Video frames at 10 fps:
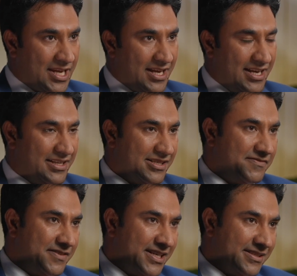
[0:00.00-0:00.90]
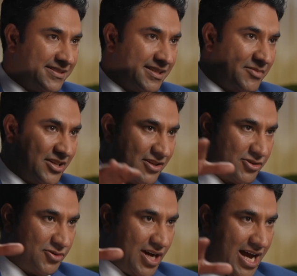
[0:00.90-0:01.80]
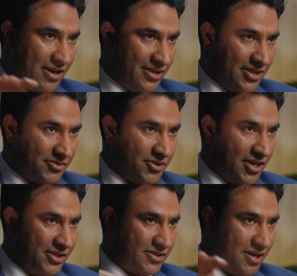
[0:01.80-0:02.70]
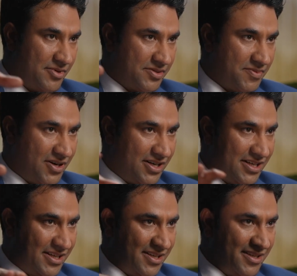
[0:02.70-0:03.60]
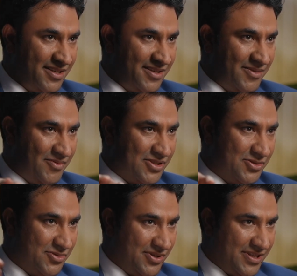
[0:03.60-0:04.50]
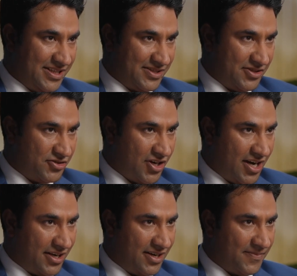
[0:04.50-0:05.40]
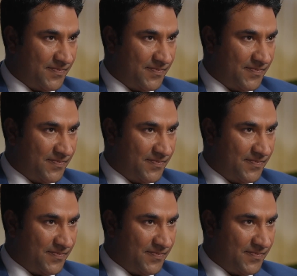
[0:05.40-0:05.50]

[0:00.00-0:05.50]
It is very similar to how the Chinese Communist Party was doing things in China.